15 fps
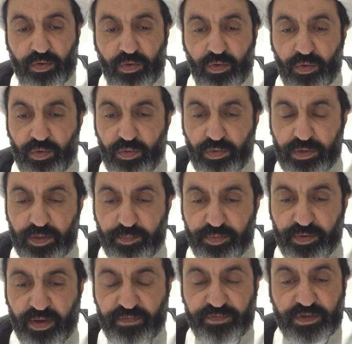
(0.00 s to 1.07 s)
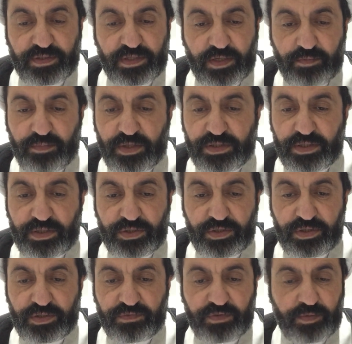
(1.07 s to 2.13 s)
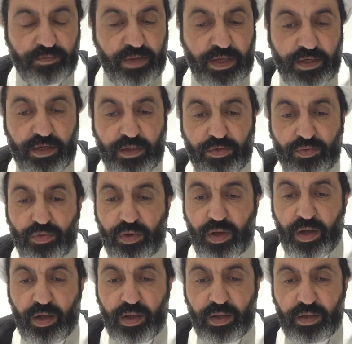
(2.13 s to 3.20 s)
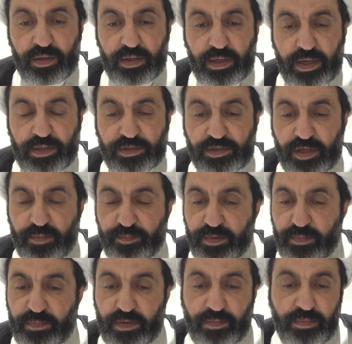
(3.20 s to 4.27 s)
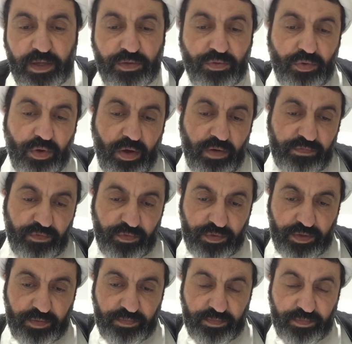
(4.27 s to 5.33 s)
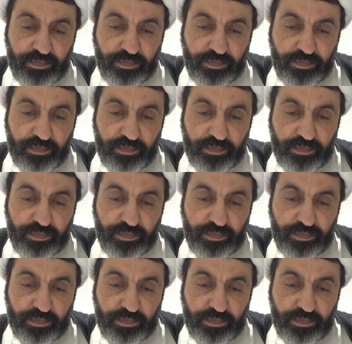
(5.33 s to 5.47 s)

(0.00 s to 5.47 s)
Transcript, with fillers: all the prophets and messengers were making dua and some people made dua for them